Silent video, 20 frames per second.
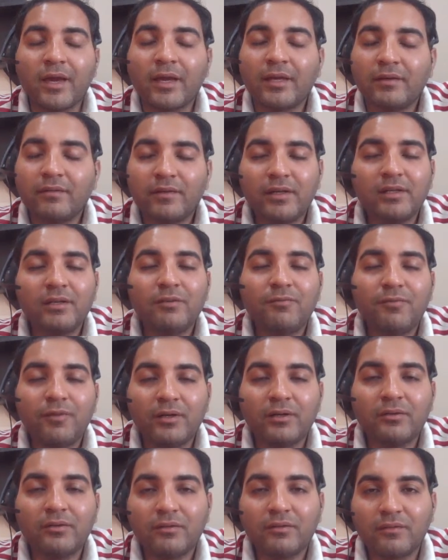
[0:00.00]
I really
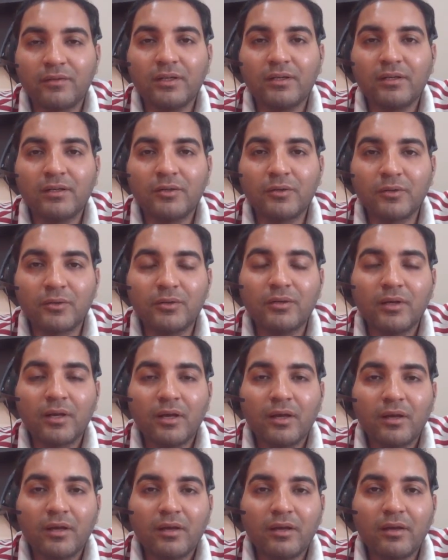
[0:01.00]
felt really good
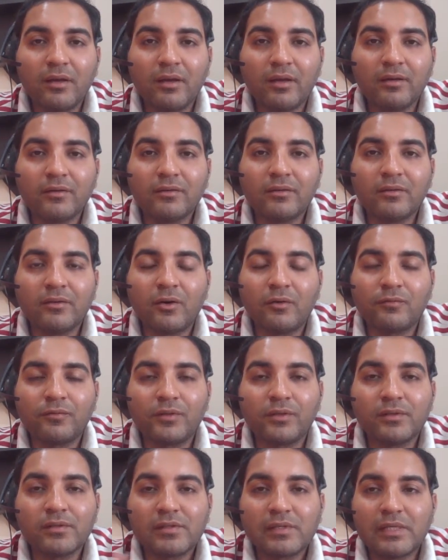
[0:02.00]

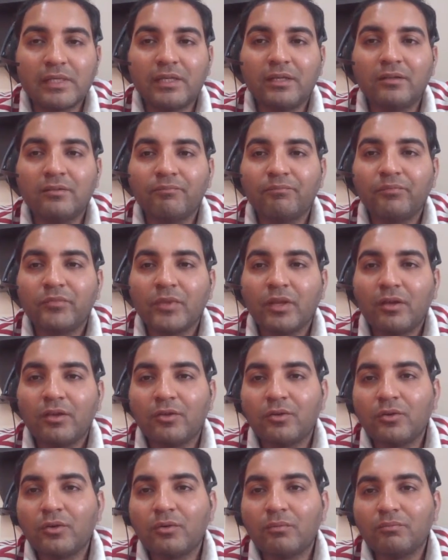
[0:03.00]
after seeing
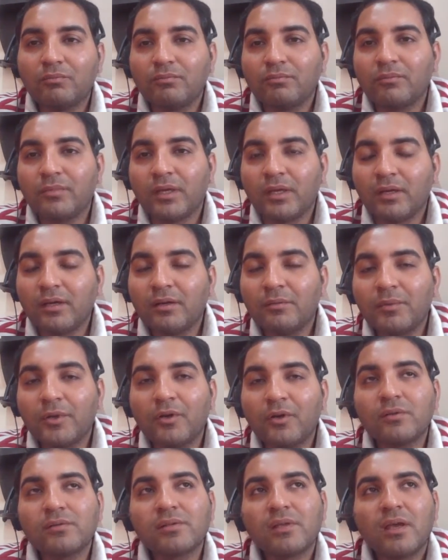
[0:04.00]
you know here
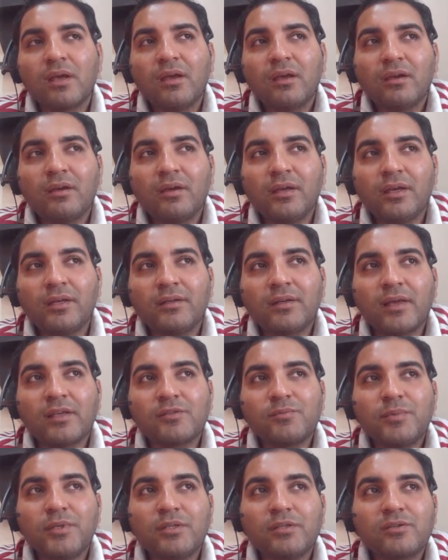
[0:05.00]
because it
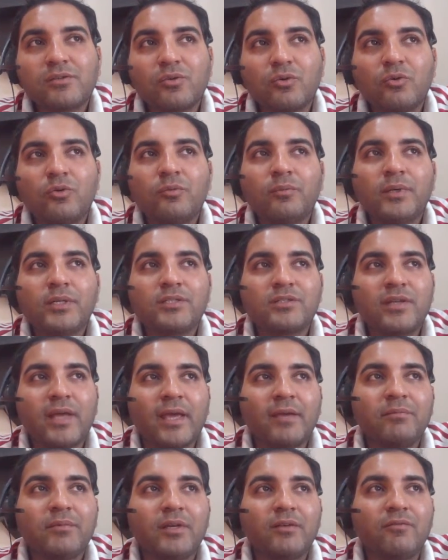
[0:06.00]
has been so much
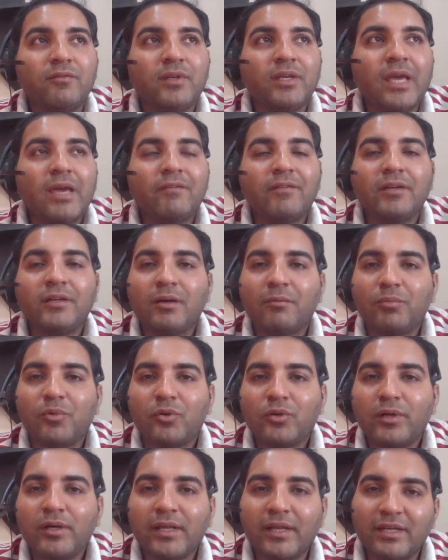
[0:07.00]
time that we haven't
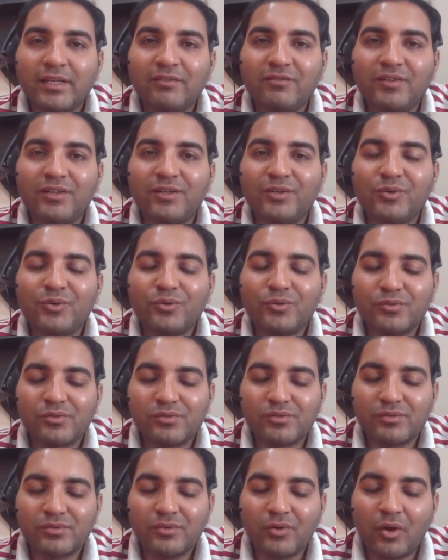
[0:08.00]
uploaded any
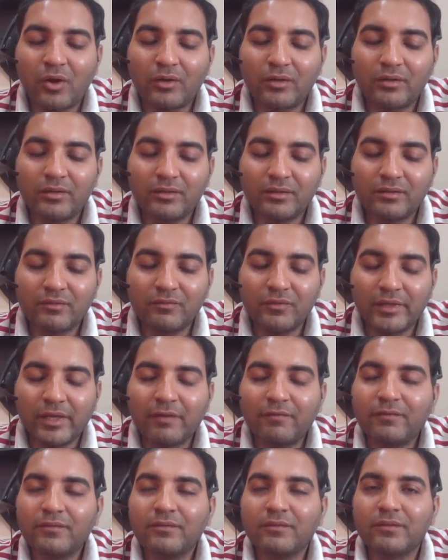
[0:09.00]
videos not we
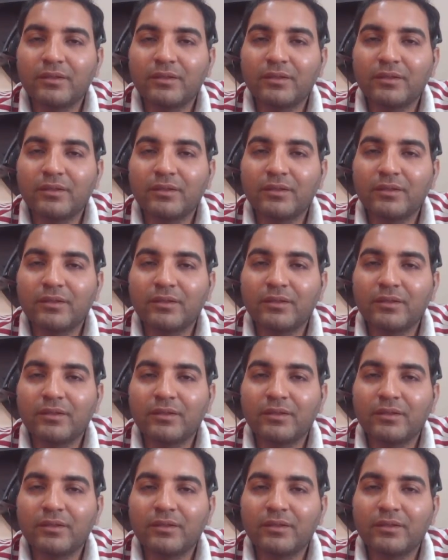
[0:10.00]
have